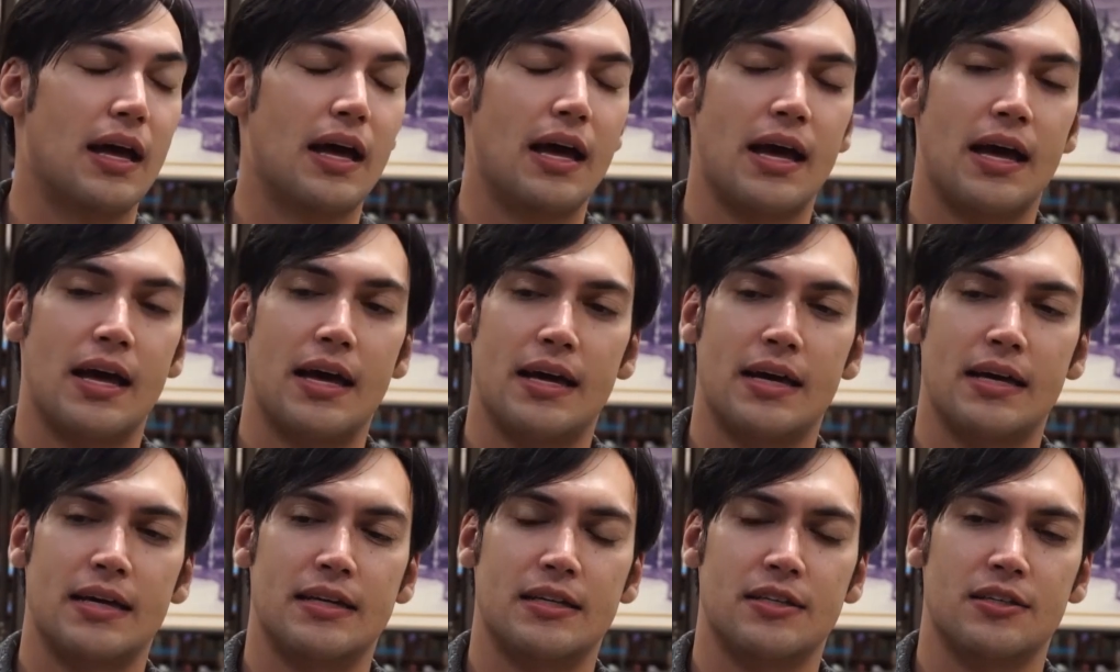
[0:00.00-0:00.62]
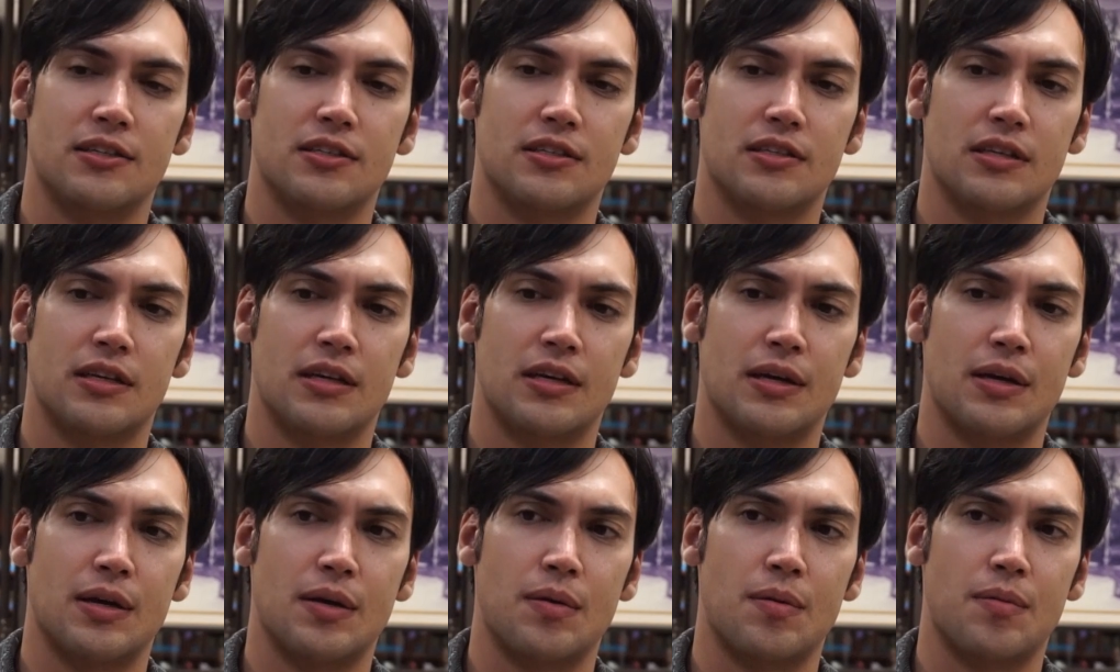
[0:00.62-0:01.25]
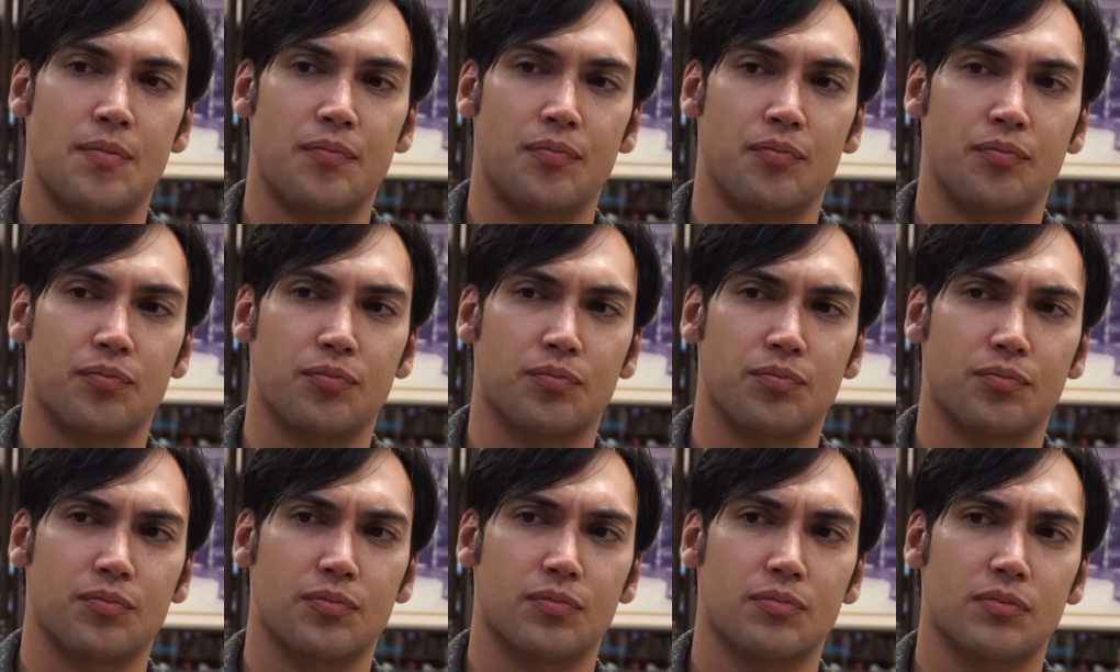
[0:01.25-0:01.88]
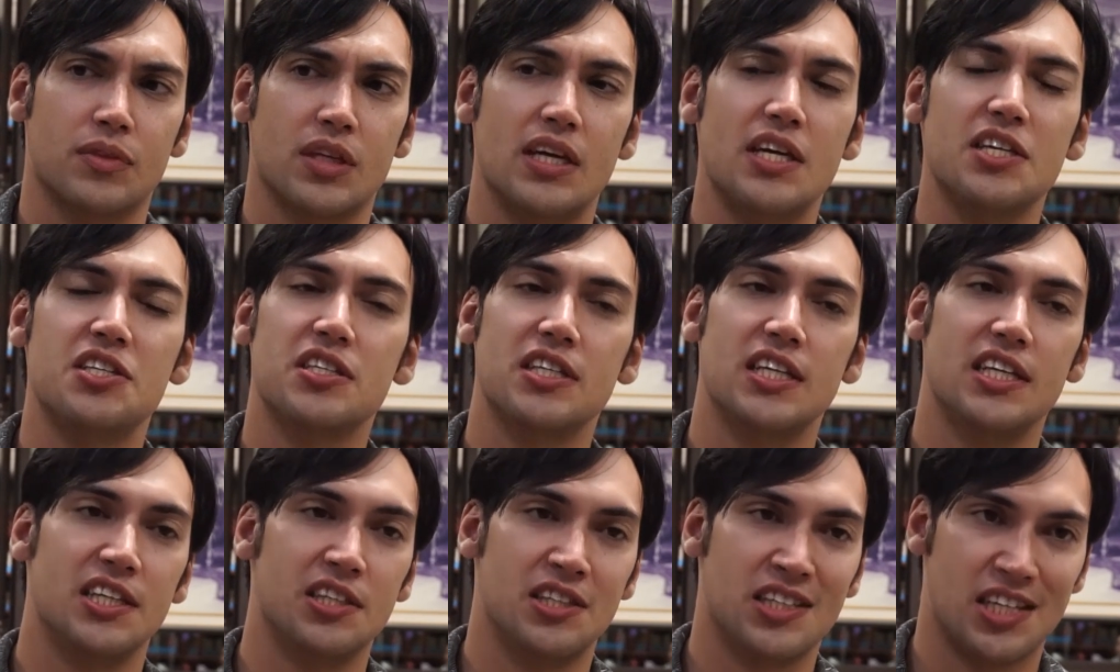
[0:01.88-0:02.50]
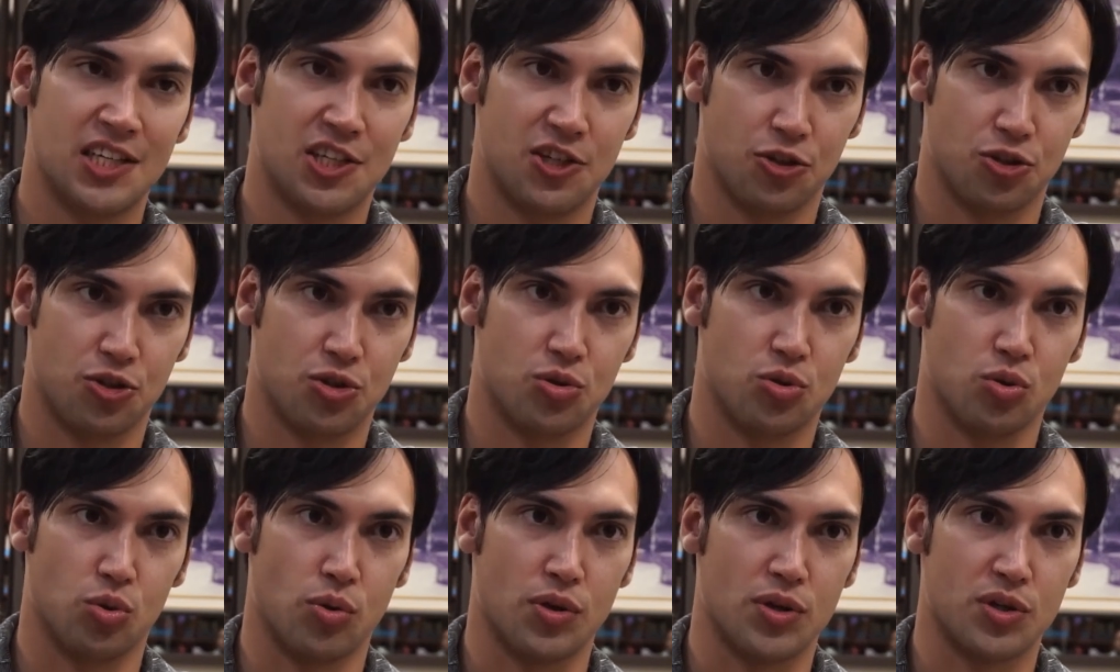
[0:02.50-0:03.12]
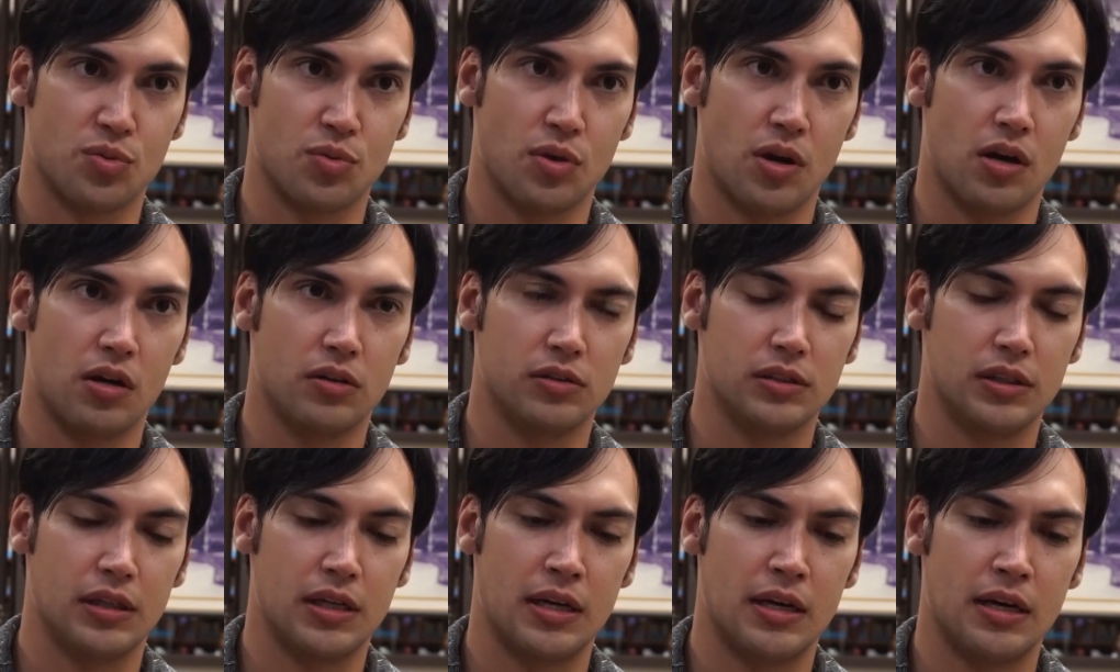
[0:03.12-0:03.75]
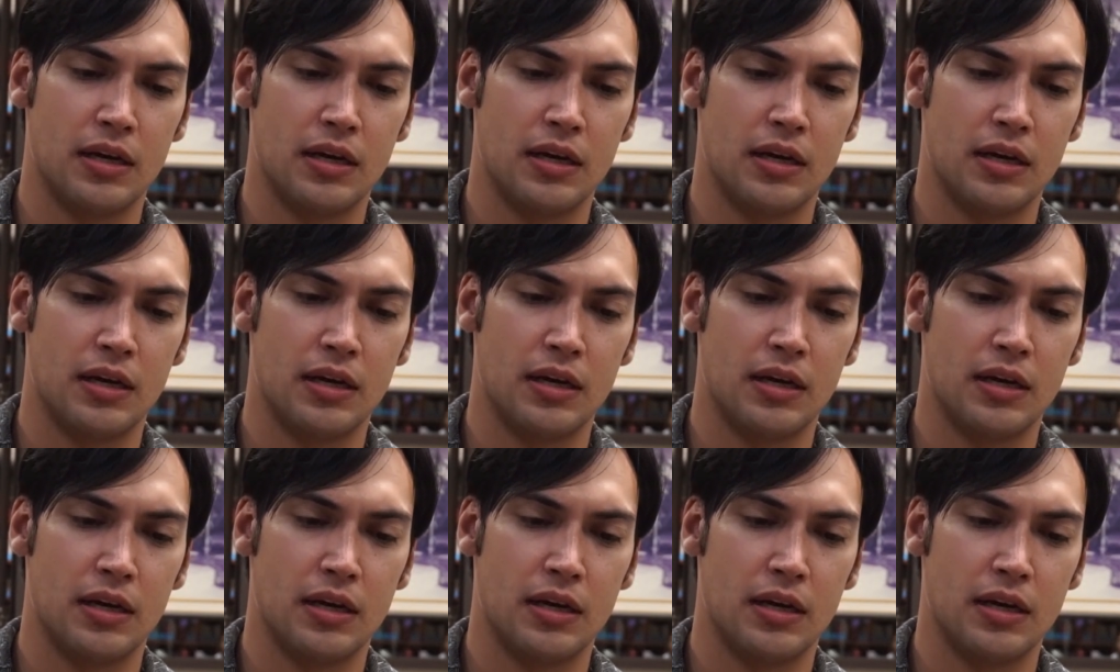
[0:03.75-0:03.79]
and it's an international school as well.